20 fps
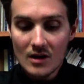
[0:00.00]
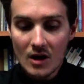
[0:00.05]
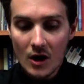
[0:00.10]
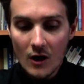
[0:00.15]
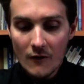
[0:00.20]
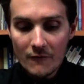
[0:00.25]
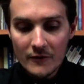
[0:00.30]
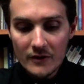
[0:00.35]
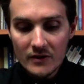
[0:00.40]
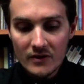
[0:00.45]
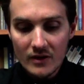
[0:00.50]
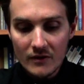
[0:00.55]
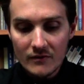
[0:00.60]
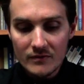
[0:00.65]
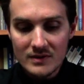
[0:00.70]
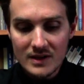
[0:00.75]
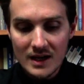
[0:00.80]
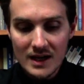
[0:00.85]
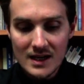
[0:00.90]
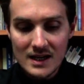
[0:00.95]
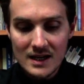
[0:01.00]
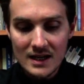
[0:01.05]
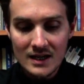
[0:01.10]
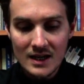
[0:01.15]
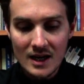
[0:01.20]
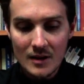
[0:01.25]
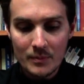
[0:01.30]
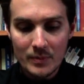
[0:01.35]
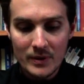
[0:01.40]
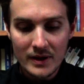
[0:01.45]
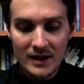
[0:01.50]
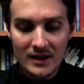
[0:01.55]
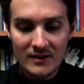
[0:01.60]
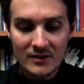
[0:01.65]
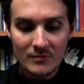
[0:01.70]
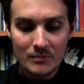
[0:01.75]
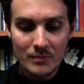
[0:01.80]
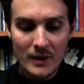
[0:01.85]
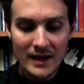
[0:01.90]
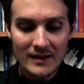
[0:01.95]
office of deacon appears
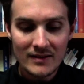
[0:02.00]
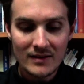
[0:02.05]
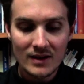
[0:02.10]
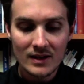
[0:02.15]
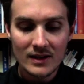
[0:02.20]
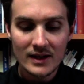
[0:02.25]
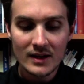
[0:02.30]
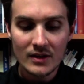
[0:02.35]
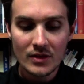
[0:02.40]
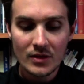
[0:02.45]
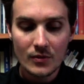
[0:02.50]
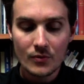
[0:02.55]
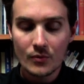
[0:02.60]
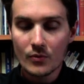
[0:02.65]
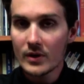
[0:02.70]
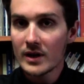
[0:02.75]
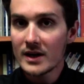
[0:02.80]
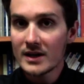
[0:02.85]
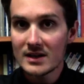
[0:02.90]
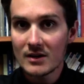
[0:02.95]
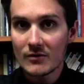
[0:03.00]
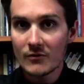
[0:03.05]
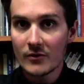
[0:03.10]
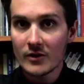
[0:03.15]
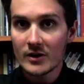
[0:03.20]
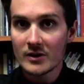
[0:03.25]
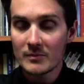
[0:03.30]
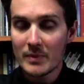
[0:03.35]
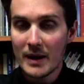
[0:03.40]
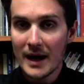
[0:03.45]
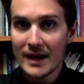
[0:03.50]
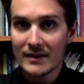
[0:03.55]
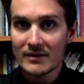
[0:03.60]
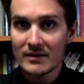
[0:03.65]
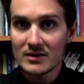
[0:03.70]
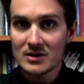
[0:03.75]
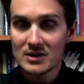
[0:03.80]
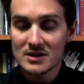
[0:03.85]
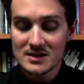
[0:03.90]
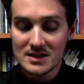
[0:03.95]
basically three different
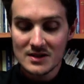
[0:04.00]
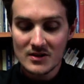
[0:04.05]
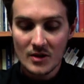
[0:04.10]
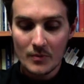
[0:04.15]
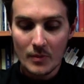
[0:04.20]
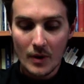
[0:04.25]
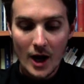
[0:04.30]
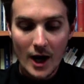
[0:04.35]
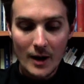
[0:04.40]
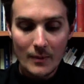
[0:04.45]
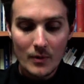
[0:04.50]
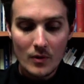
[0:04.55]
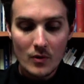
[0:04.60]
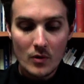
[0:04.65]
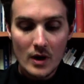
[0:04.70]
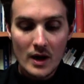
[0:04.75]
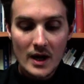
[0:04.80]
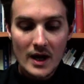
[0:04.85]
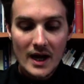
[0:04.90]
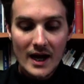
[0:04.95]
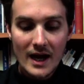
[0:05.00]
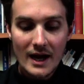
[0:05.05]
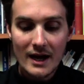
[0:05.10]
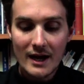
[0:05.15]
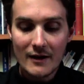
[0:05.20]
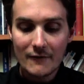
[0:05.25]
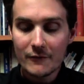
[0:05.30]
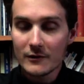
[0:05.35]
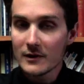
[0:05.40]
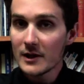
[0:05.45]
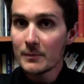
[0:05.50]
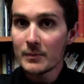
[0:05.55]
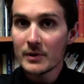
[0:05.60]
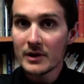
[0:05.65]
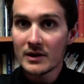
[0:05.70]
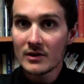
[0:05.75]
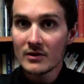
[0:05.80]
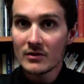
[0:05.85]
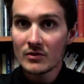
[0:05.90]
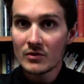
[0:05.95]
passages in the Bible.
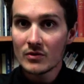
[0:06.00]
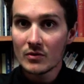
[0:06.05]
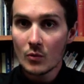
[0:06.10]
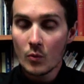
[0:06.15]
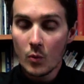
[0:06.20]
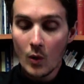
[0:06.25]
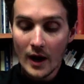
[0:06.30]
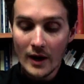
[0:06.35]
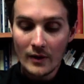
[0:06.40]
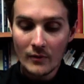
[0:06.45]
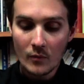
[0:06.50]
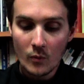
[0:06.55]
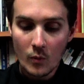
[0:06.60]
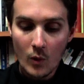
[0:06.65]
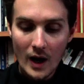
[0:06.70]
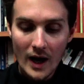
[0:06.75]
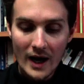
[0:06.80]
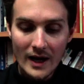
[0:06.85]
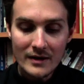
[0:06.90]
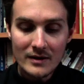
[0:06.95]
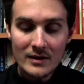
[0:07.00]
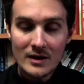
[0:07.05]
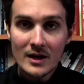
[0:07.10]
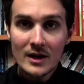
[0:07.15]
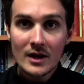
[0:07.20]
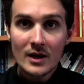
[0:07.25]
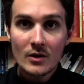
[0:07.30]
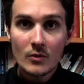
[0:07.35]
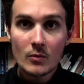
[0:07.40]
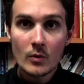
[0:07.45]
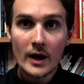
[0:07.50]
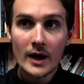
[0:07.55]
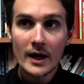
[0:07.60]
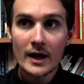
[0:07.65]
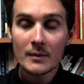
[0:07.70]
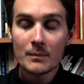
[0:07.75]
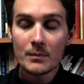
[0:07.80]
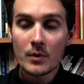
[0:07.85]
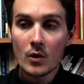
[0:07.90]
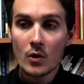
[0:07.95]
Philippians 1:1,
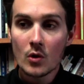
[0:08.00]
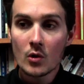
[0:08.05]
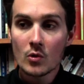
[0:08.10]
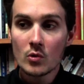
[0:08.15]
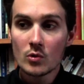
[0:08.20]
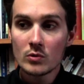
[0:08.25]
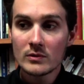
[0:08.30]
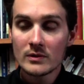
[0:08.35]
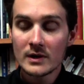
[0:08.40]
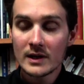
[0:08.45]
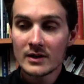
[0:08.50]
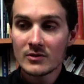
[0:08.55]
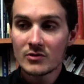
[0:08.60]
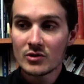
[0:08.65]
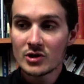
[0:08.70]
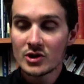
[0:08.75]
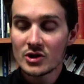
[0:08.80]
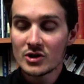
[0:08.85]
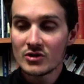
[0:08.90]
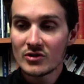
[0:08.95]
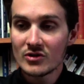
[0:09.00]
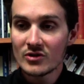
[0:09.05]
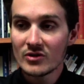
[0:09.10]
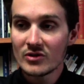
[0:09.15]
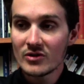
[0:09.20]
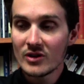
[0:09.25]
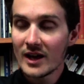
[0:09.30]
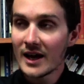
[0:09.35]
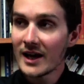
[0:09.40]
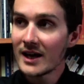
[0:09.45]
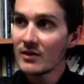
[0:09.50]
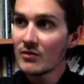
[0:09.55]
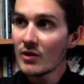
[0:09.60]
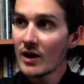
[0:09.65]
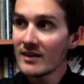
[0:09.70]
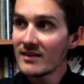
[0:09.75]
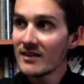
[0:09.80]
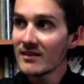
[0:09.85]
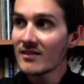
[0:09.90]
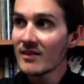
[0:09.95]
where Paul introduces, he
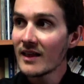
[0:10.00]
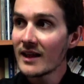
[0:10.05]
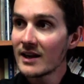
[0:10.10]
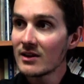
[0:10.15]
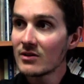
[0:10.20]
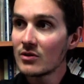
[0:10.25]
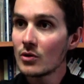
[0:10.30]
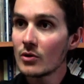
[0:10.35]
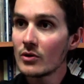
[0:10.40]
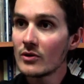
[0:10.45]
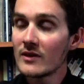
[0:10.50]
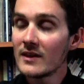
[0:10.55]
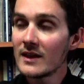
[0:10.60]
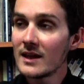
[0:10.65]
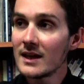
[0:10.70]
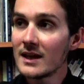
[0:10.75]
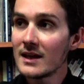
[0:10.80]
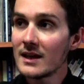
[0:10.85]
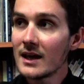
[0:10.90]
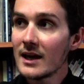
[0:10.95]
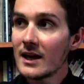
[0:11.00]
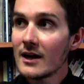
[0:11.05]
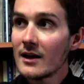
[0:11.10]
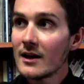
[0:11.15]
writes his letter to the